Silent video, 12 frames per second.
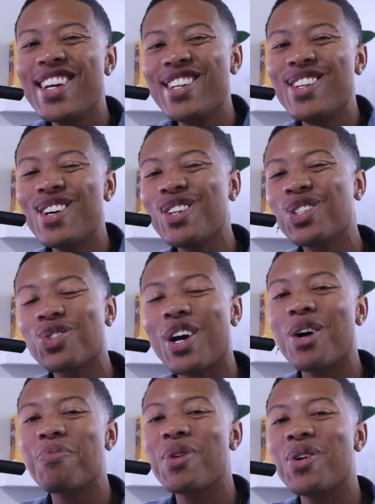no
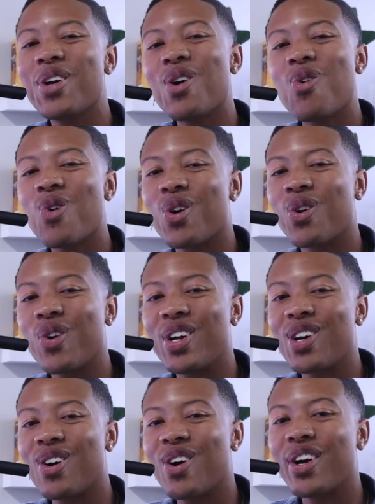trial period or
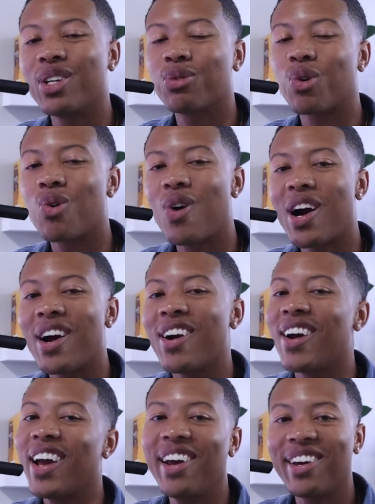credit card is
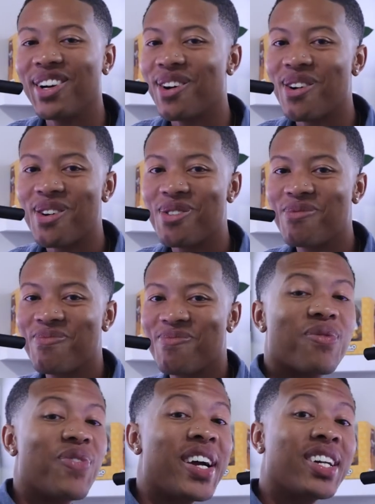required at all.
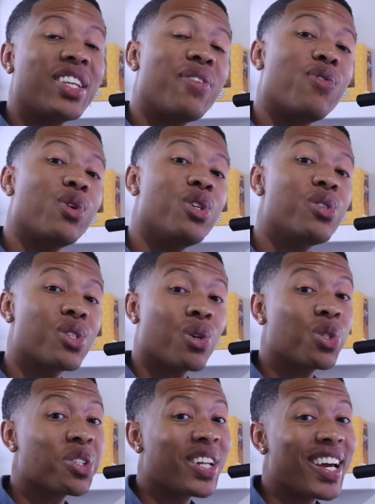Finally, for you
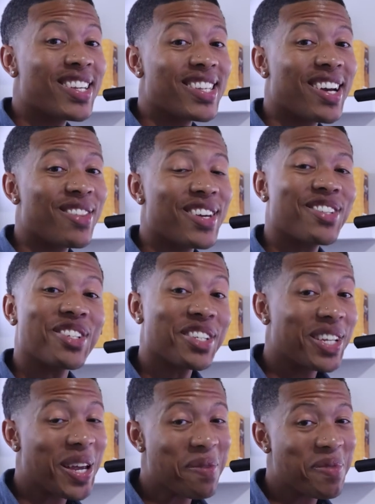socialites out there
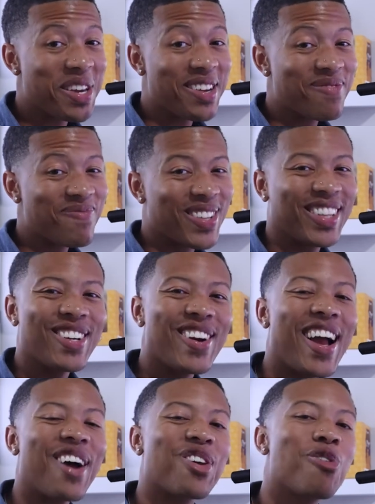just like me,
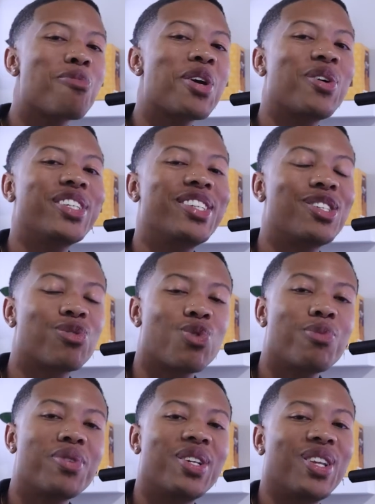learn how Humio is
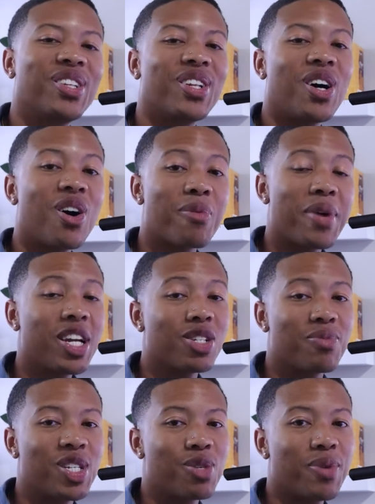disrupting the log
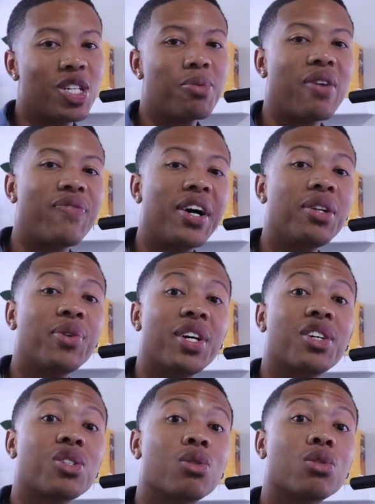management space by following us